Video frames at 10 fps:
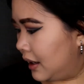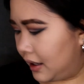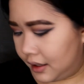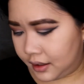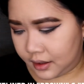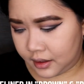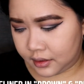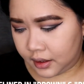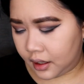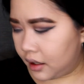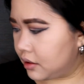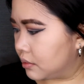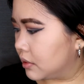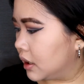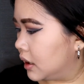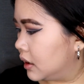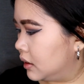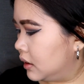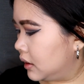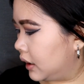and the other one
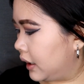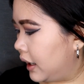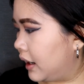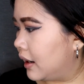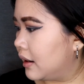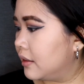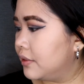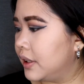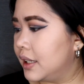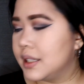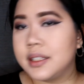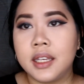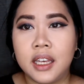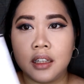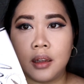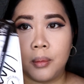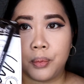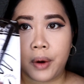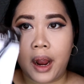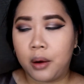that I have is in
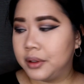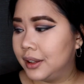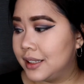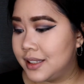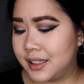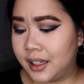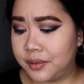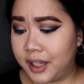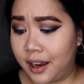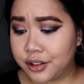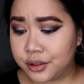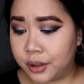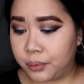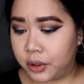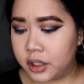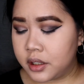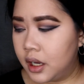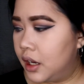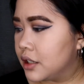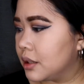brown. Let's see if they actually work.
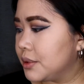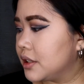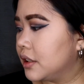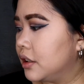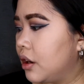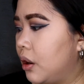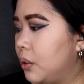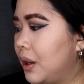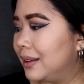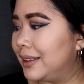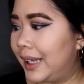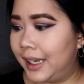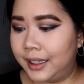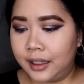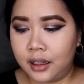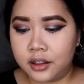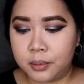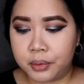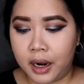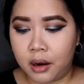So I'm just gonna go lay the
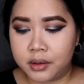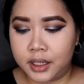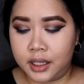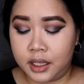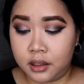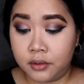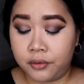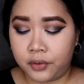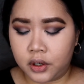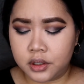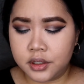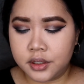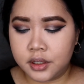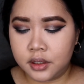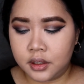brown in first.